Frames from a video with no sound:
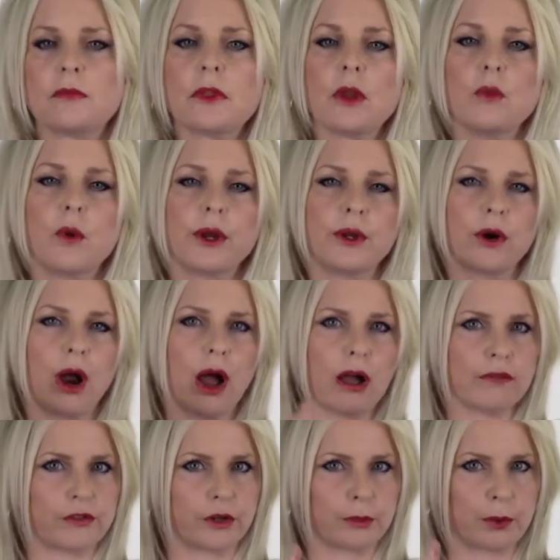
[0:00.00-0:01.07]
Where you're
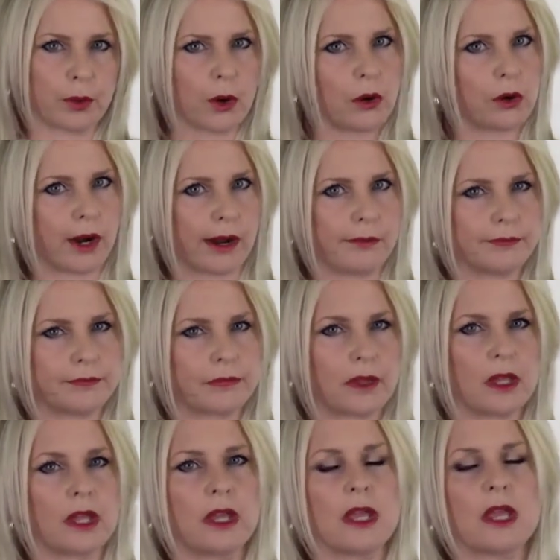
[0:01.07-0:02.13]
off your program.
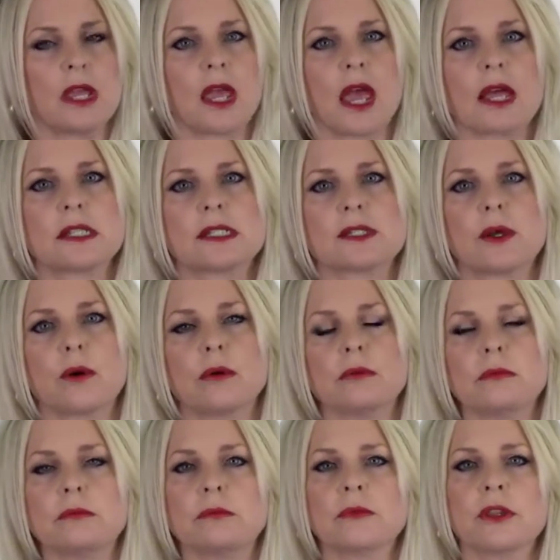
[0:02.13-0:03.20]
And
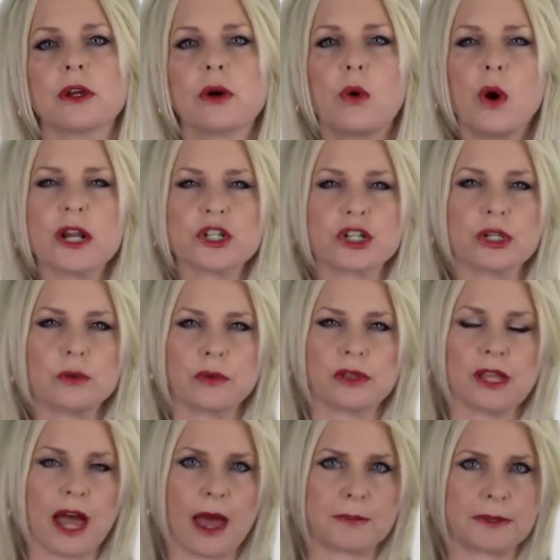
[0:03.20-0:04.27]
so the question with
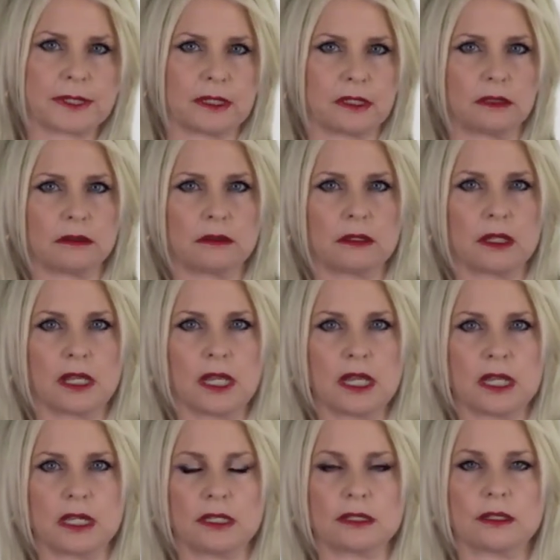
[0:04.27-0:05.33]
lapsing
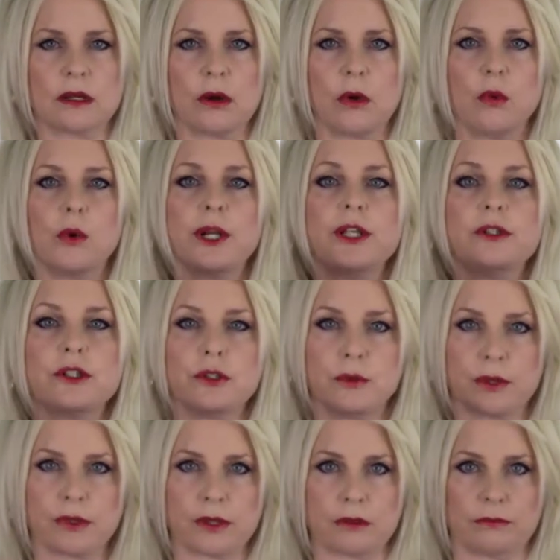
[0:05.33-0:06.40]
is, what do you do
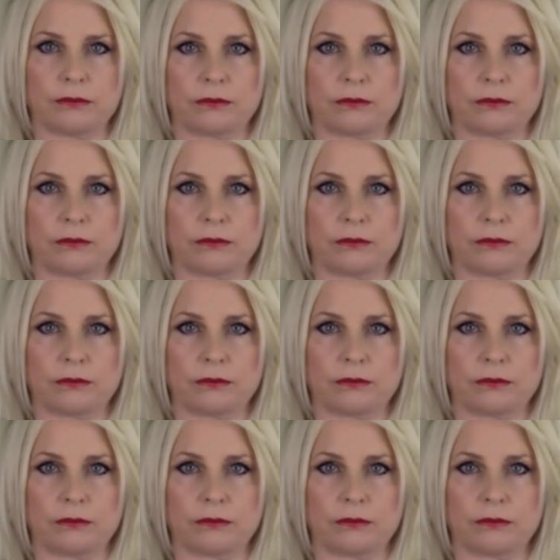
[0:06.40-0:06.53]
with it?